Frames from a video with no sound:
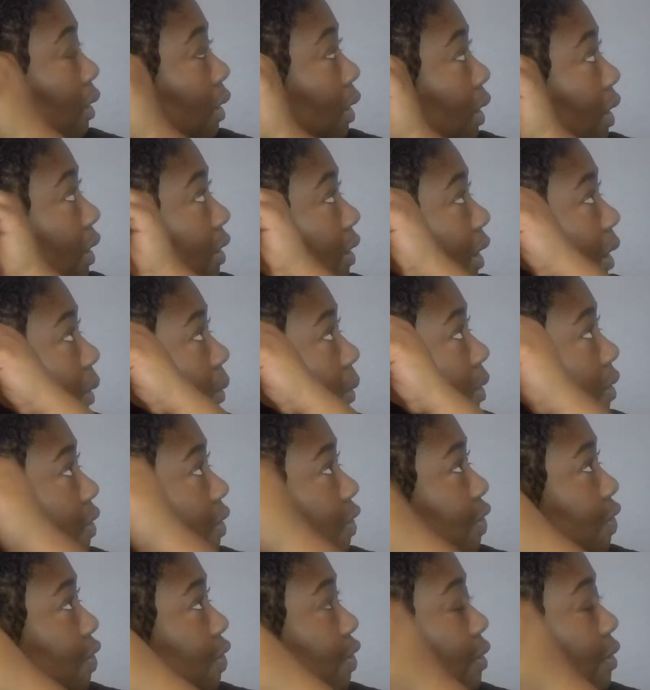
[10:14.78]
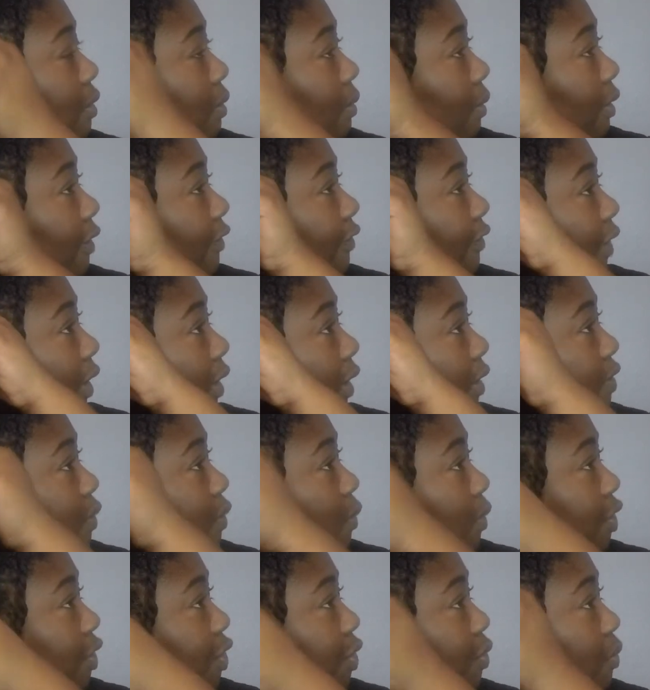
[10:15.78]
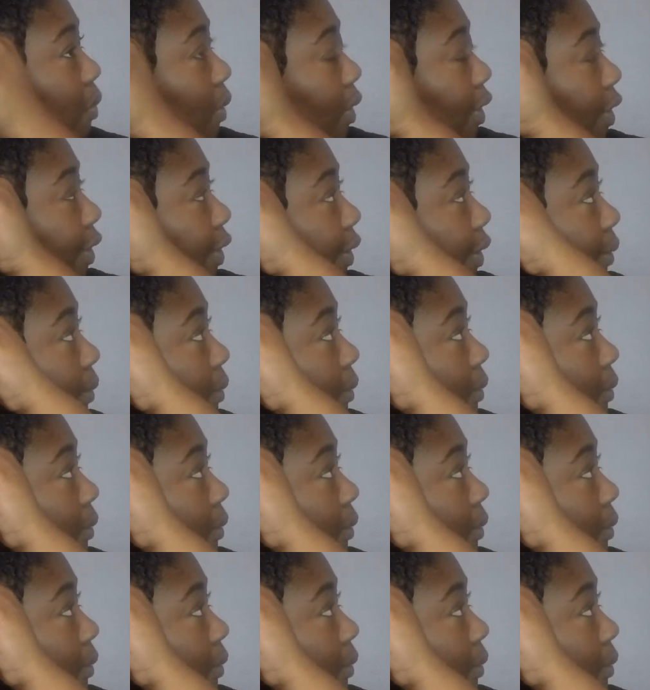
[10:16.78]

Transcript: and that works too if that's what you want to do.